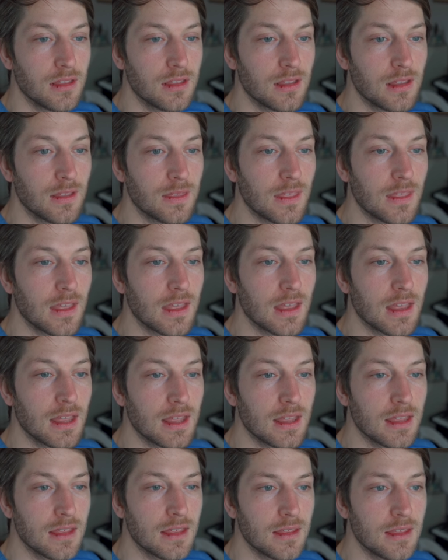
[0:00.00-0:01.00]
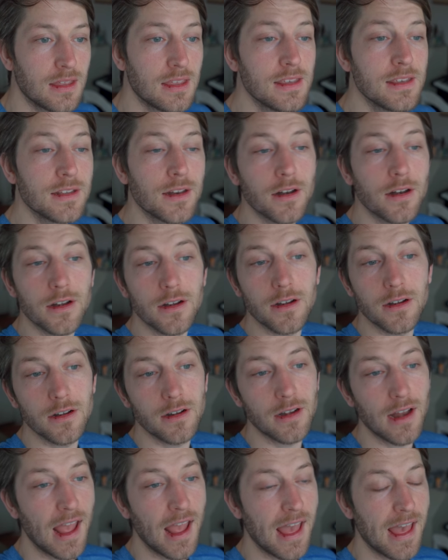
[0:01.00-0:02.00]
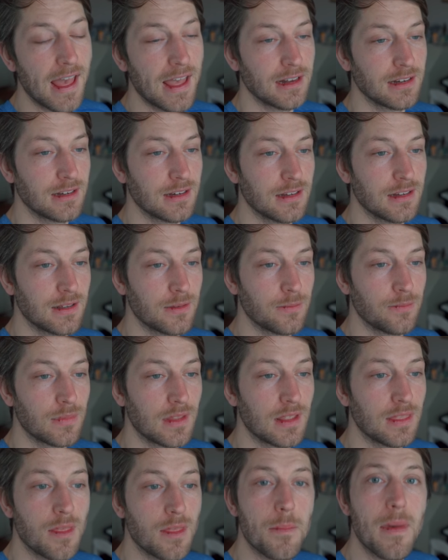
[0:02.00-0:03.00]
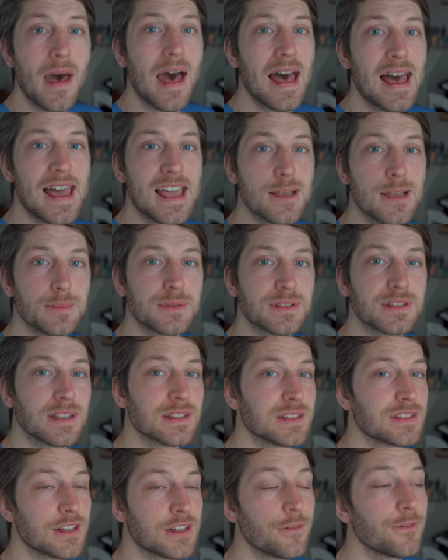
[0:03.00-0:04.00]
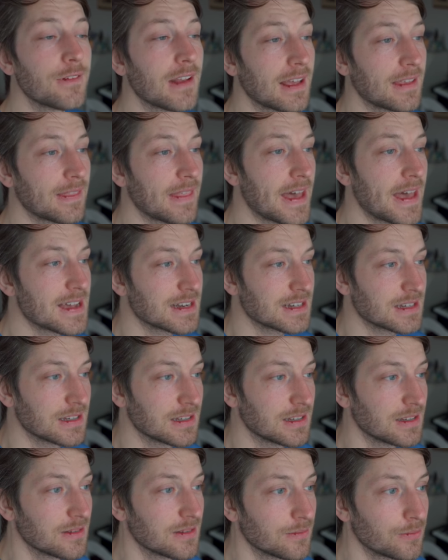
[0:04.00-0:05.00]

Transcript: heater and in the pipes and stuff like that,